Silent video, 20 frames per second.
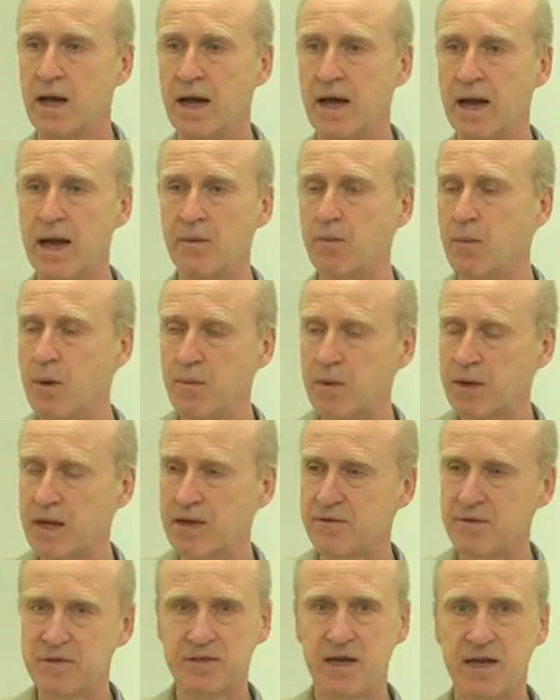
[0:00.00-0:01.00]
And when we
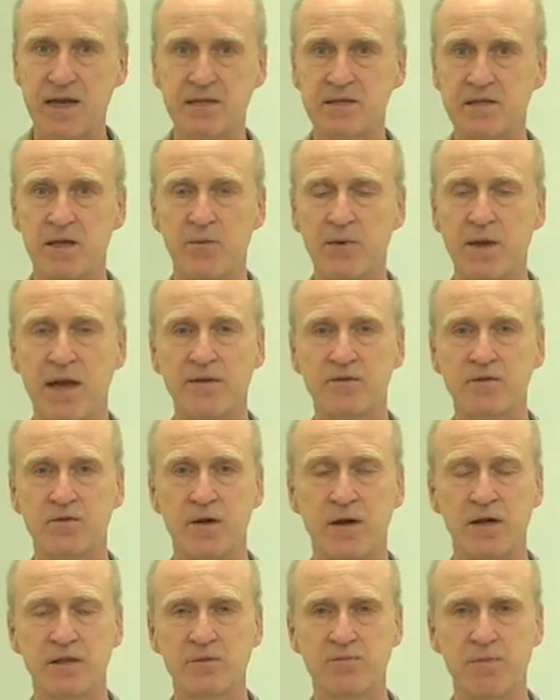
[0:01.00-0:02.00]
get the data, we have to
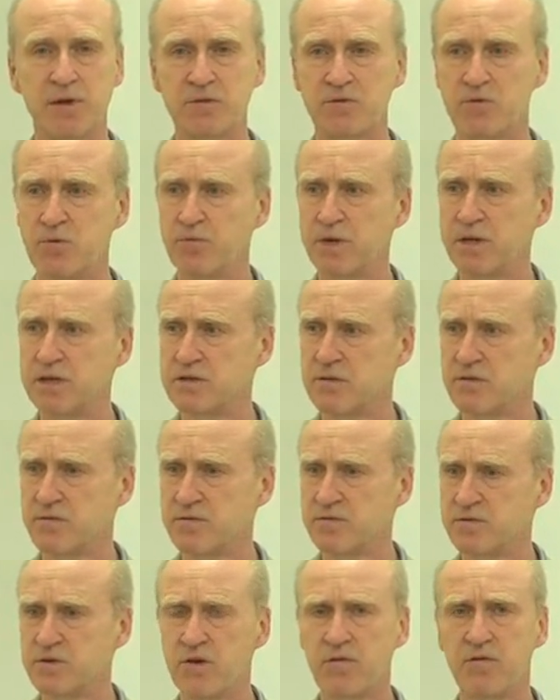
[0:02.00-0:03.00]
write a special piece of
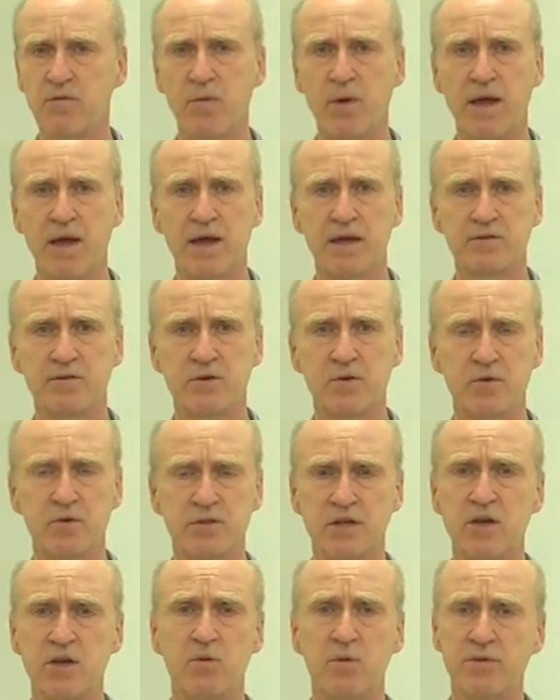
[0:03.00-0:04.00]
software to
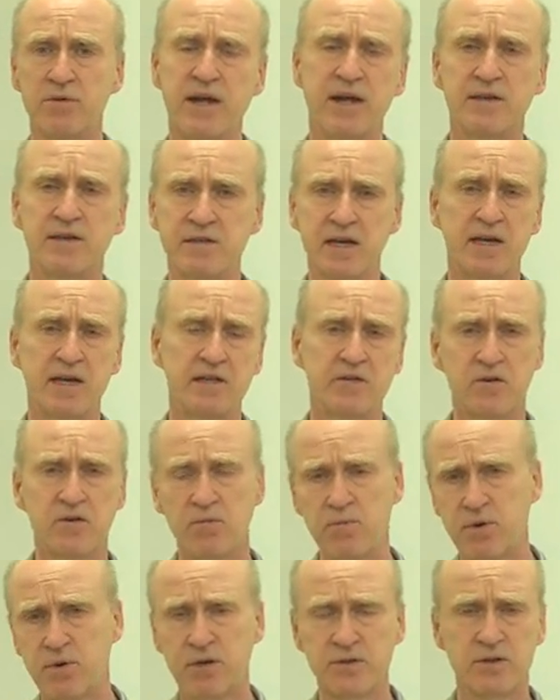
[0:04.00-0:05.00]
deal with that data
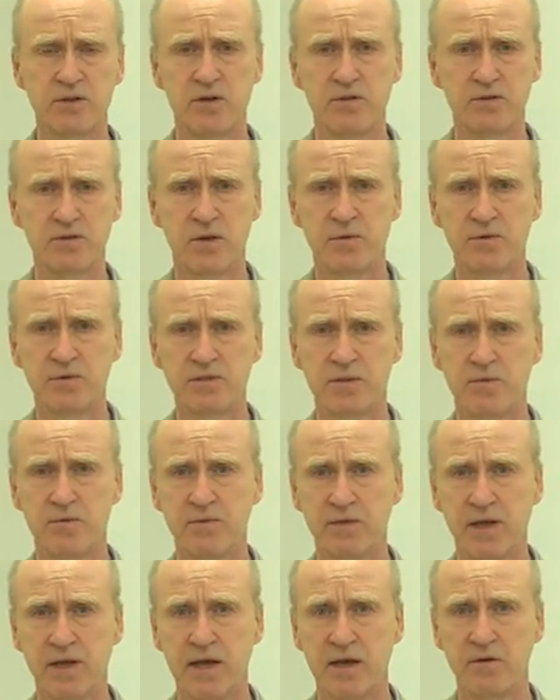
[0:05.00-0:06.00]
and plot it on top of
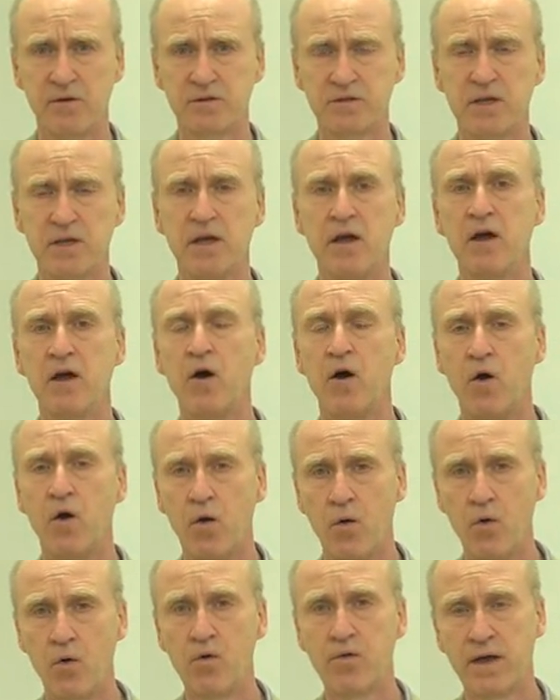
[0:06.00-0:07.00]
something else.
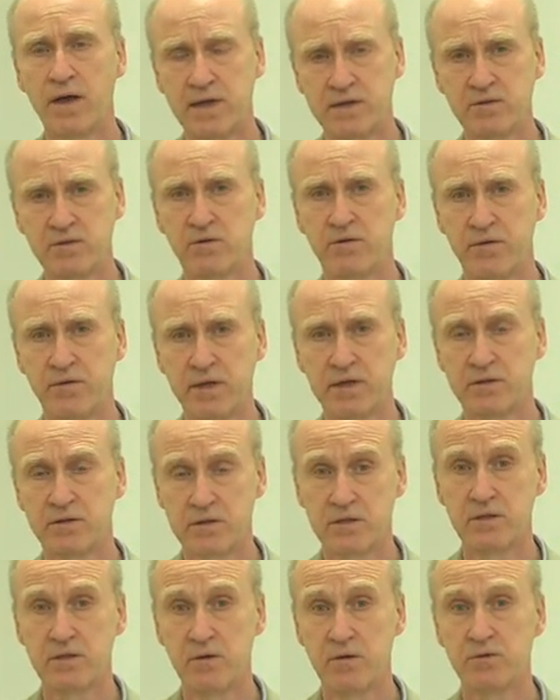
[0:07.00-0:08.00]
All that sort of thing
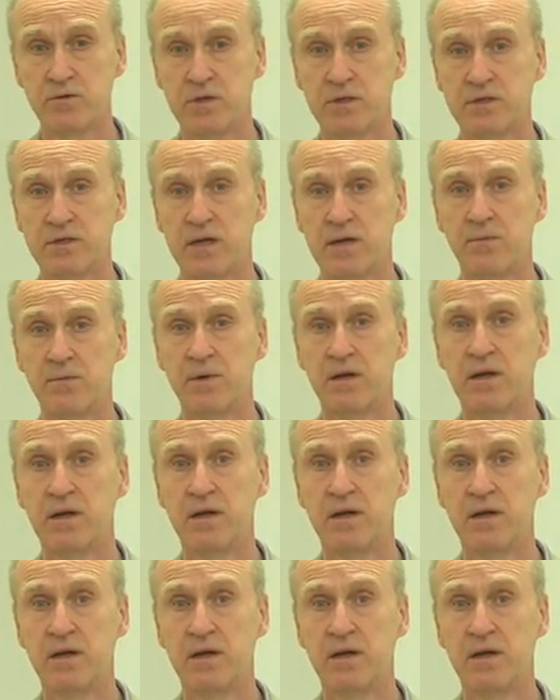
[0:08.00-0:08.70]
just uses up